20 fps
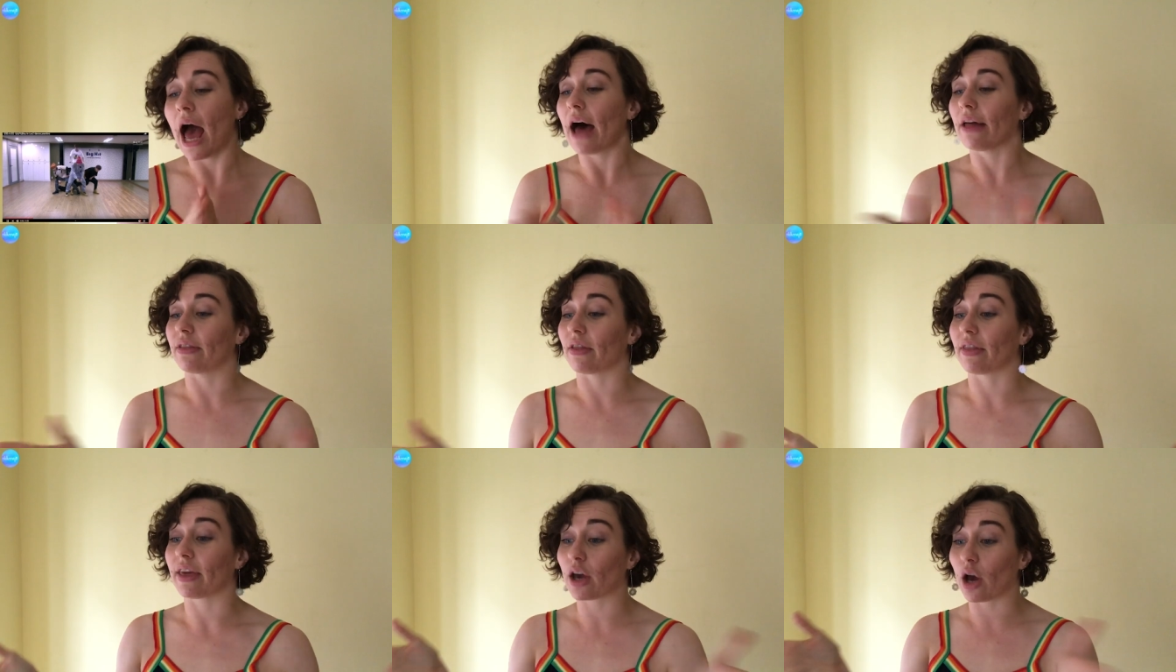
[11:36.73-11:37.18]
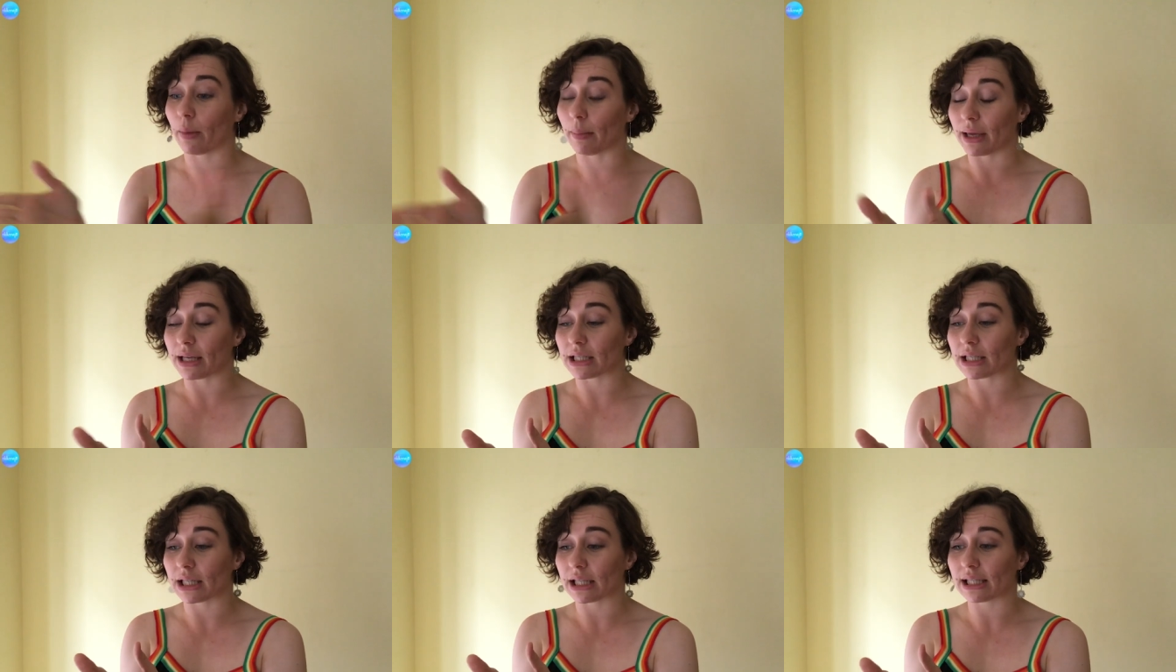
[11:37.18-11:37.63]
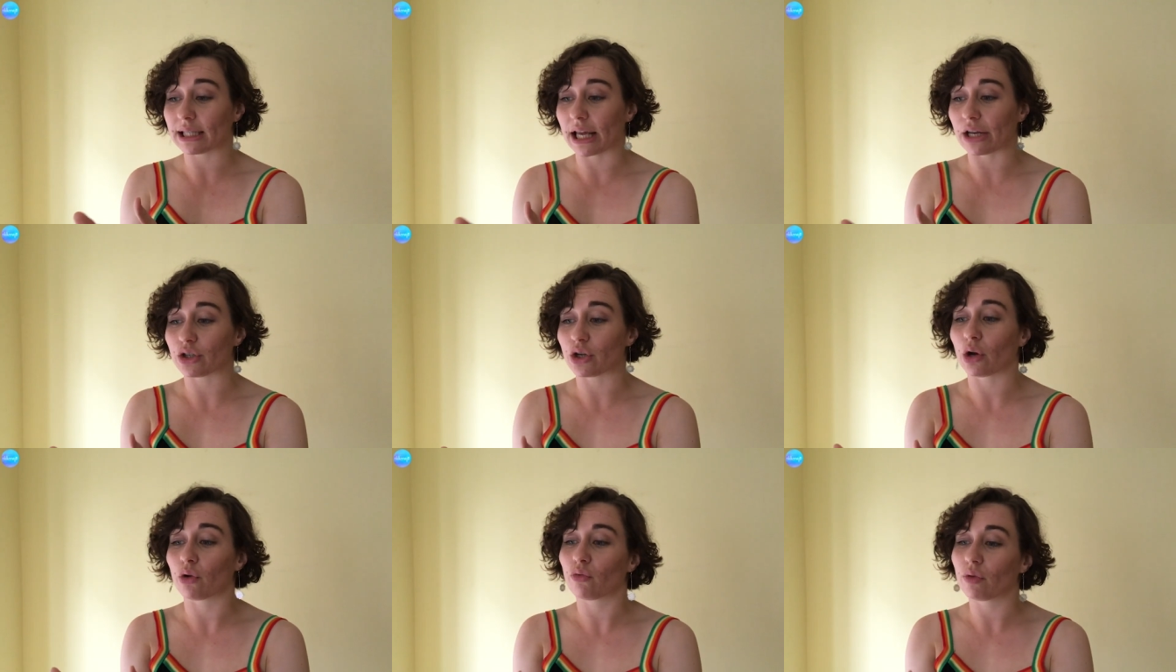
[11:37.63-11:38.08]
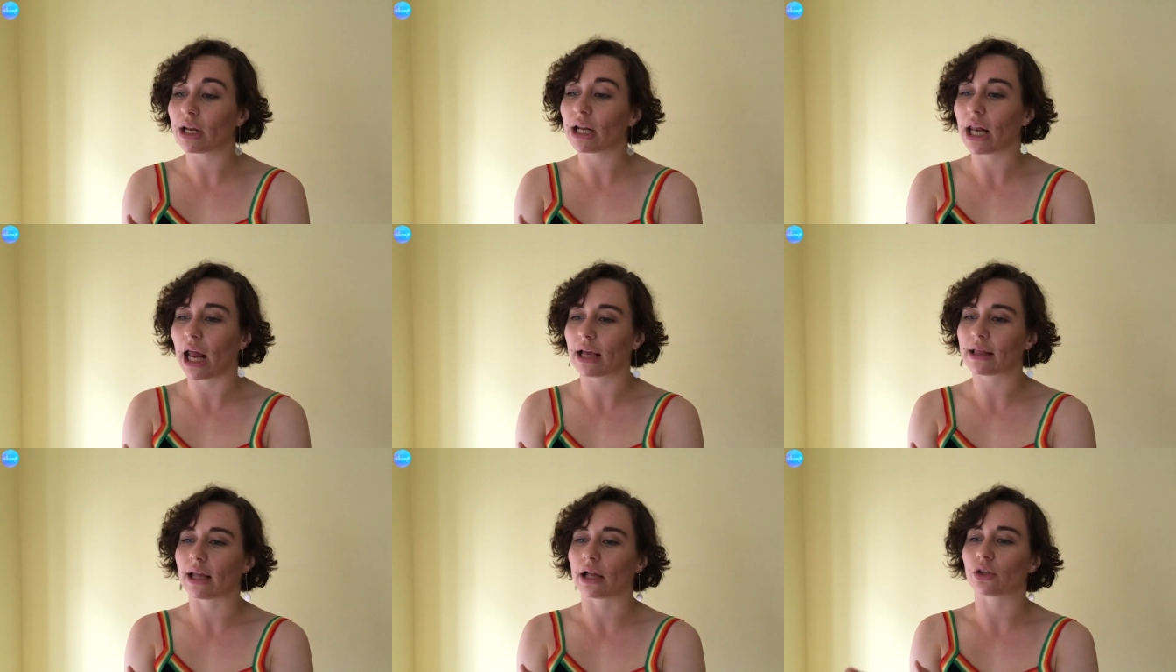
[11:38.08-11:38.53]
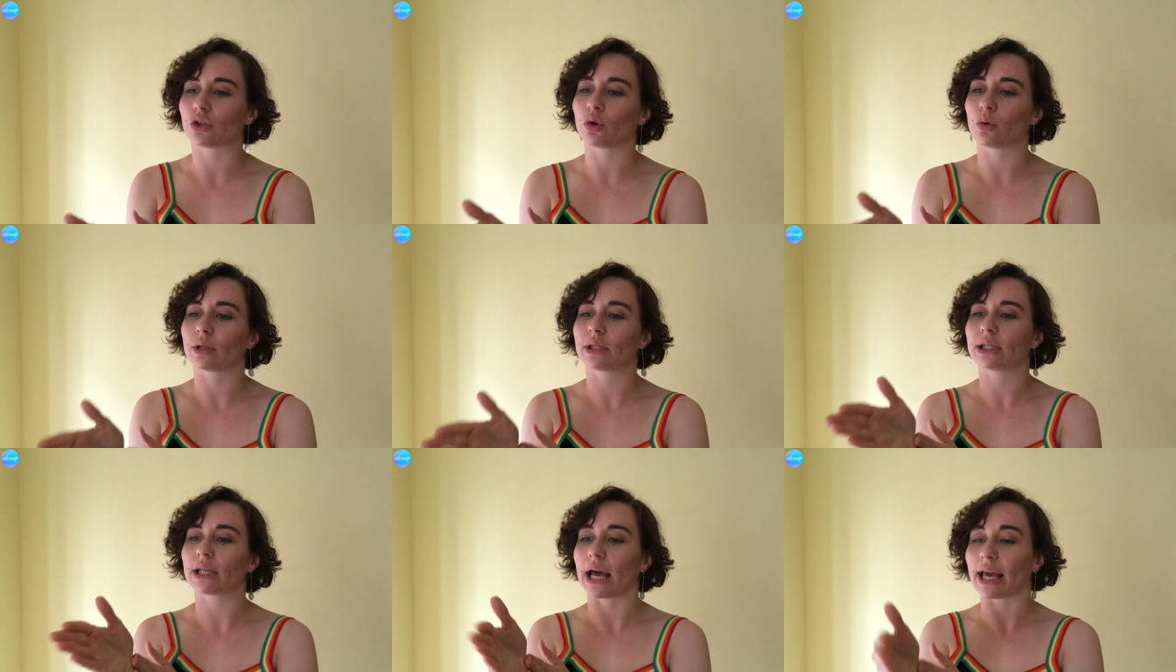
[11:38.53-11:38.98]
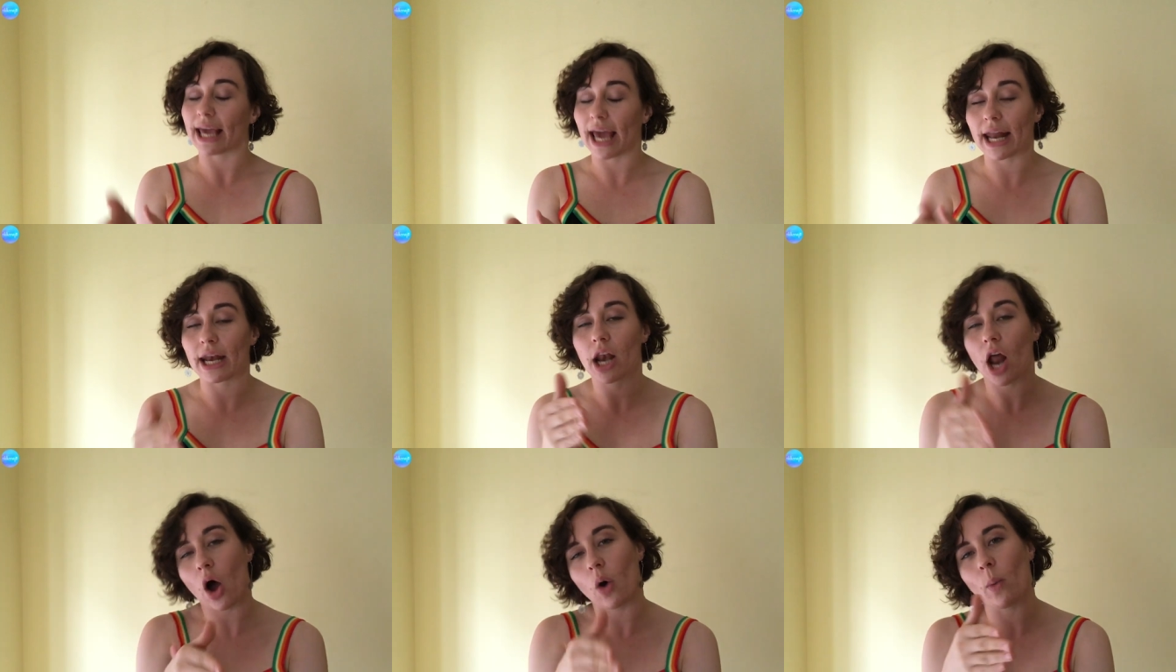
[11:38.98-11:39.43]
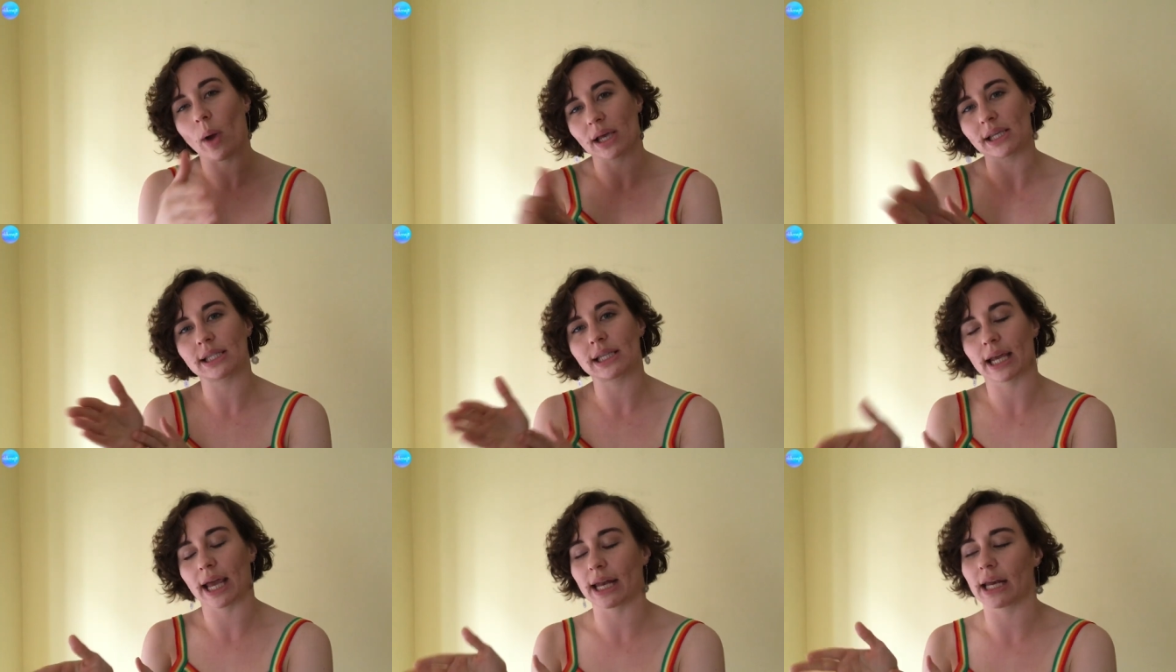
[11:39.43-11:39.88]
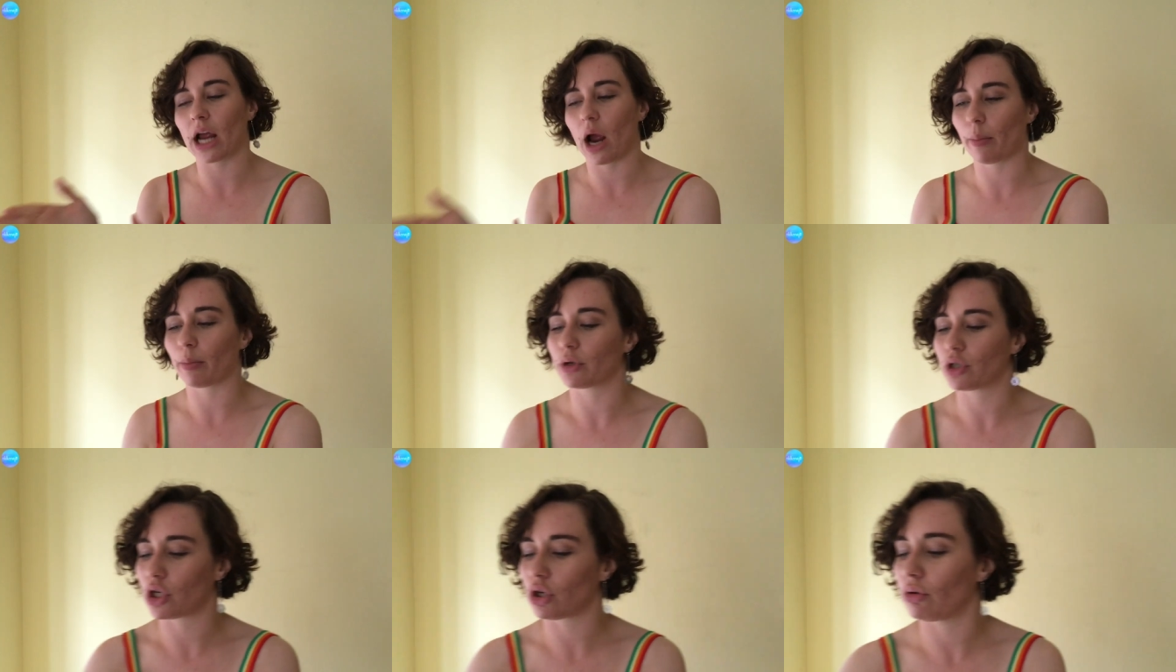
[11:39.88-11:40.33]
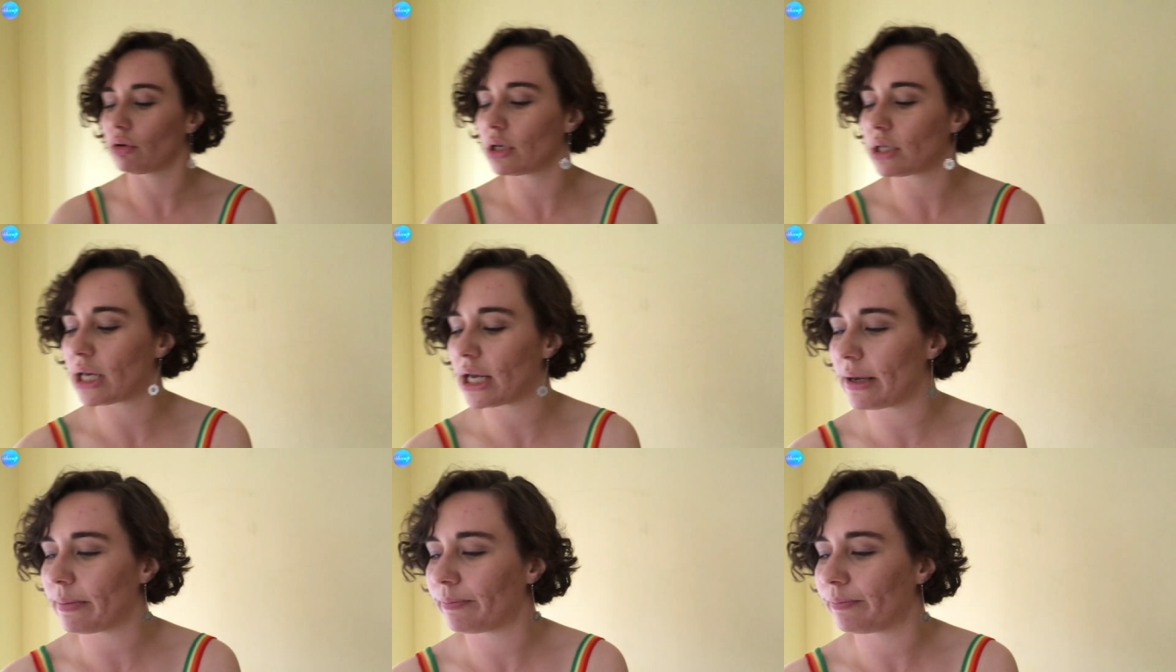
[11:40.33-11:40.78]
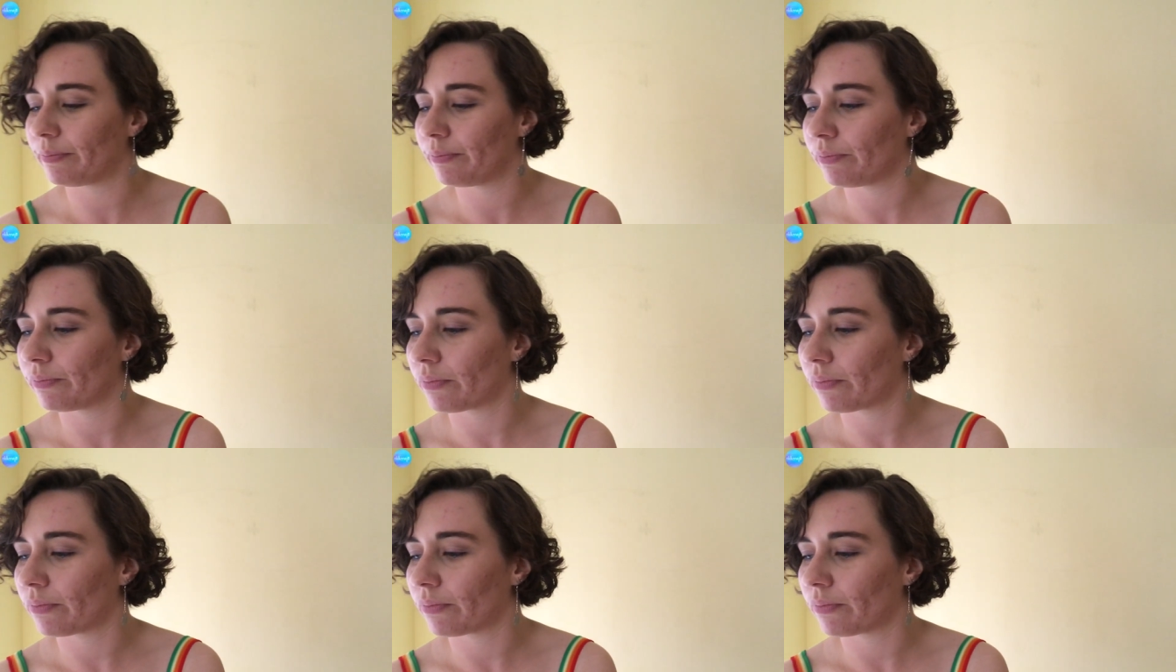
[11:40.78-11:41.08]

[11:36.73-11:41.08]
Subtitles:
And then they come into the center. I really like that. So it's, again, not wasting any opportunity.